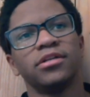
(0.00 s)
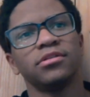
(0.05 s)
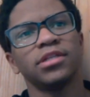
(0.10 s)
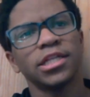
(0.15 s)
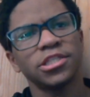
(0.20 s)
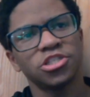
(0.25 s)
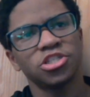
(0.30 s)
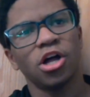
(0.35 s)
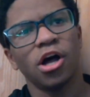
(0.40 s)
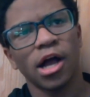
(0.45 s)

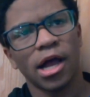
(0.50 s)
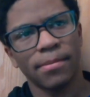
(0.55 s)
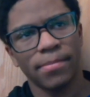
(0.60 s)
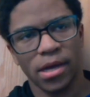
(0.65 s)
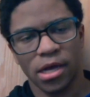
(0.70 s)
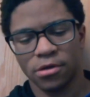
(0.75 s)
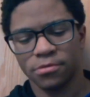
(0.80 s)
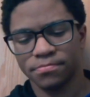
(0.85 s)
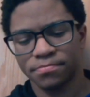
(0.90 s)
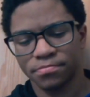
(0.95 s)
let's talk
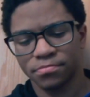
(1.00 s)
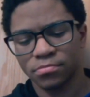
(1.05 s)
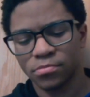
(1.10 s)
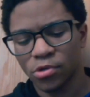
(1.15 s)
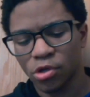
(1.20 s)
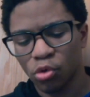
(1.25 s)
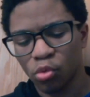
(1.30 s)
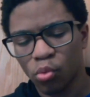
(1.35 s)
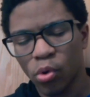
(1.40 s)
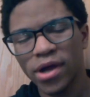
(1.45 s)
about
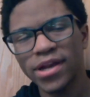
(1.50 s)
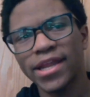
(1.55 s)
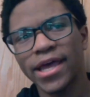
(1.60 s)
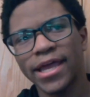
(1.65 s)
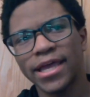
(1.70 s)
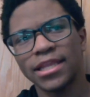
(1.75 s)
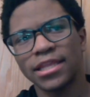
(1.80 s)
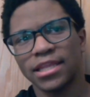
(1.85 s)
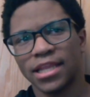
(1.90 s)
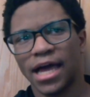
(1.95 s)
what
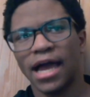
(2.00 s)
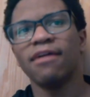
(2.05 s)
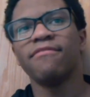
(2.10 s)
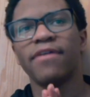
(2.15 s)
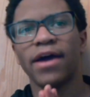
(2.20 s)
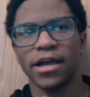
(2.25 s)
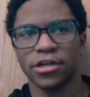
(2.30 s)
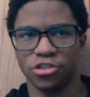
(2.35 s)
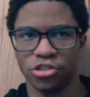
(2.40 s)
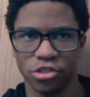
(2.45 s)
a live
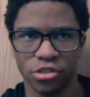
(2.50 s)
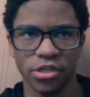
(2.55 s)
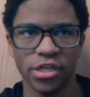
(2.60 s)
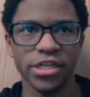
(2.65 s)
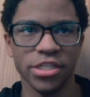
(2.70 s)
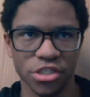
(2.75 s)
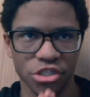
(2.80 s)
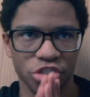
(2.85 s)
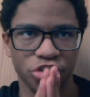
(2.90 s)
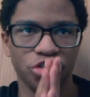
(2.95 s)
action
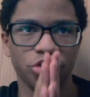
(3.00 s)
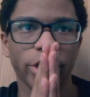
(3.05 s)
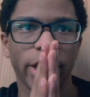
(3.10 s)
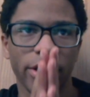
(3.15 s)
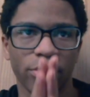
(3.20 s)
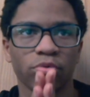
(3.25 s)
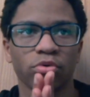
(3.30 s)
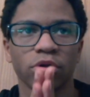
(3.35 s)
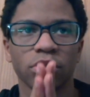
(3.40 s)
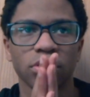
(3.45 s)
in
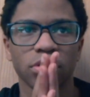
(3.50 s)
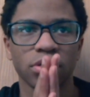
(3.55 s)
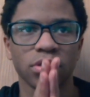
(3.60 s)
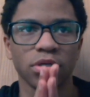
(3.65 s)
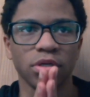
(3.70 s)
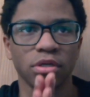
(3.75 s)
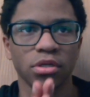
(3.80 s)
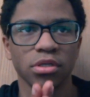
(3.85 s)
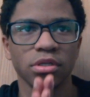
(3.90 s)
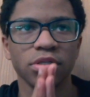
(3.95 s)
general
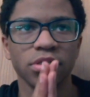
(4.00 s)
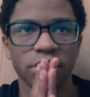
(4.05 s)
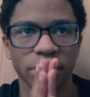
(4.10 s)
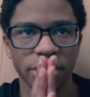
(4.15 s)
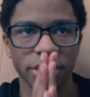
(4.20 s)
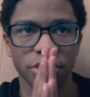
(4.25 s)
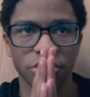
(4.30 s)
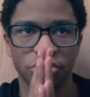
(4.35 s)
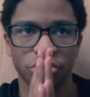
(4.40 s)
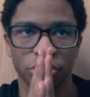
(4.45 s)

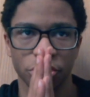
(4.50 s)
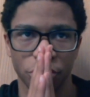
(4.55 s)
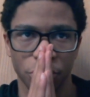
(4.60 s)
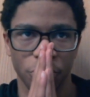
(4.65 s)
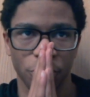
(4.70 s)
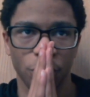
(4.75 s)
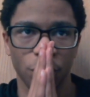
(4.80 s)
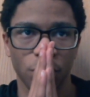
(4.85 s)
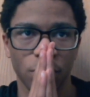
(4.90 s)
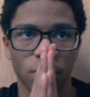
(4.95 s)
needs to do
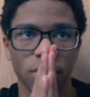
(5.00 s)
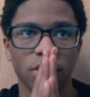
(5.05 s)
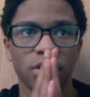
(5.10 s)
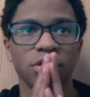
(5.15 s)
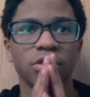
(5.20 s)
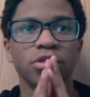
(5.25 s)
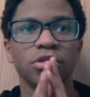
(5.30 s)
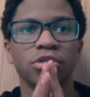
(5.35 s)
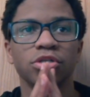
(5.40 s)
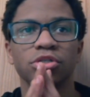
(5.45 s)

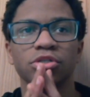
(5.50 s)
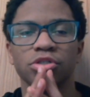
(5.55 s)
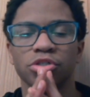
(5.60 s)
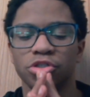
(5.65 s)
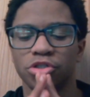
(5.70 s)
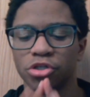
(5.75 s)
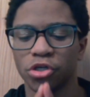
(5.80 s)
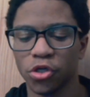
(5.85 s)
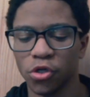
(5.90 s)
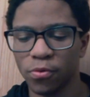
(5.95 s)

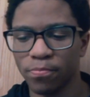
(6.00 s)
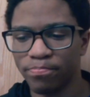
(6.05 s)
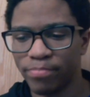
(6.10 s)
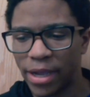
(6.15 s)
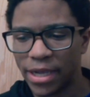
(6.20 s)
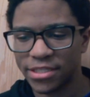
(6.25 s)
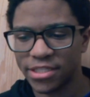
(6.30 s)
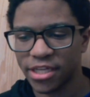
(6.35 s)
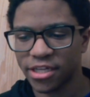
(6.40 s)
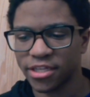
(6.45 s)
to
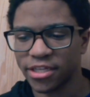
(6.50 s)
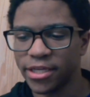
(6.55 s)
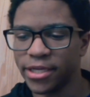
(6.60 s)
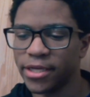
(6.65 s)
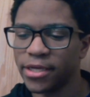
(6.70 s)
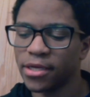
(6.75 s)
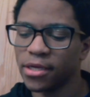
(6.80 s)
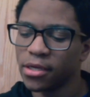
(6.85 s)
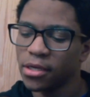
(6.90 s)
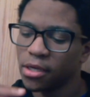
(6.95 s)

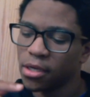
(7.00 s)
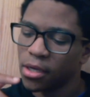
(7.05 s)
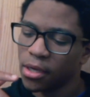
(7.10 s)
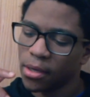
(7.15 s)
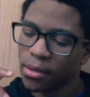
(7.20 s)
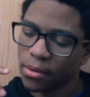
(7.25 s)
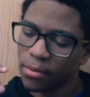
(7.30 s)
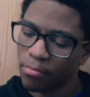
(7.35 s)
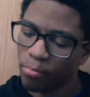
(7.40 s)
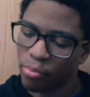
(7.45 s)
basically
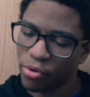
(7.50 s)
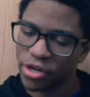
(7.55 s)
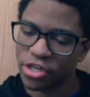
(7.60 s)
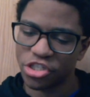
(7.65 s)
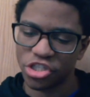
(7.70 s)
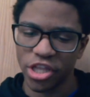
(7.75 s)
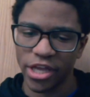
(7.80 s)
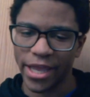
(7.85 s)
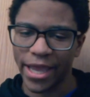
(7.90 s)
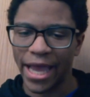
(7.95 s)

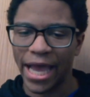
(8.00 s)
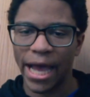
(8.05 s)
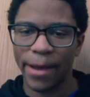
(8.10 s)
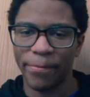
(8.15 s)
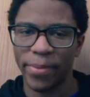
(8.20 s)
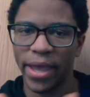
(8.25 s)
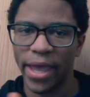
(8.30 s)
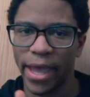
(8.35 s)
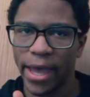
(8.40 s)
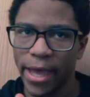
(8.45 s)
bridge the gap
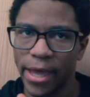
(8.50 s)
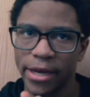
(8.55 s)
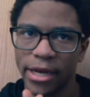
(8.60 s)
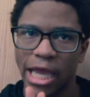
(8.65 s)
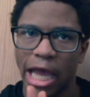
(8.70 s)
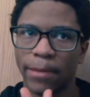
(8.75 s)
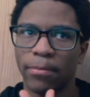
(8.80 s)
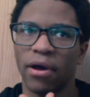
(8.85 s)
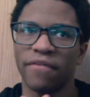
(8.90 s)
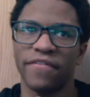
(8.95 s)
and
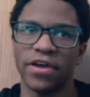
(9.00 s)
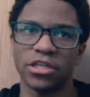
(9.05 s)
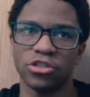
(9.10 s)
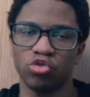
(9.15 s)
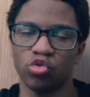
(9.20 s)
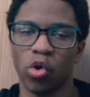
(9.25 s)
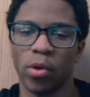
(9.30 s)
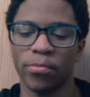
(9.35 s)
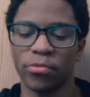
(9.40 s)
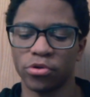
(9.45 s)
come up as
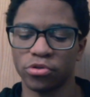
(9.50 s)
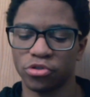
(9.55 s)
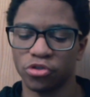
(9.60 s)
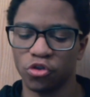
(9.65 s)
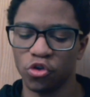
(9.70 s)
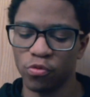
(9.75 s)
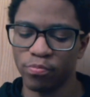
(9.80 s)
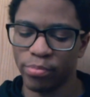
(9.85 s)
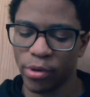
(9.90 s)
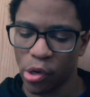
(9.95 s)
normal
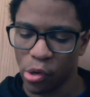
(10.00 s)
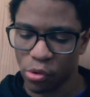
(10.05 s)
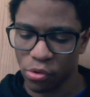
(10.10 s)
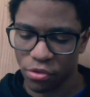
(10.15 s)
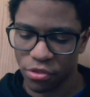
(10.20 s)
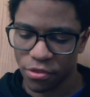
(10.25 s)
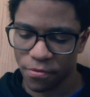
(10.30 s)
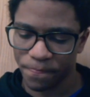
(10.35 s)
to both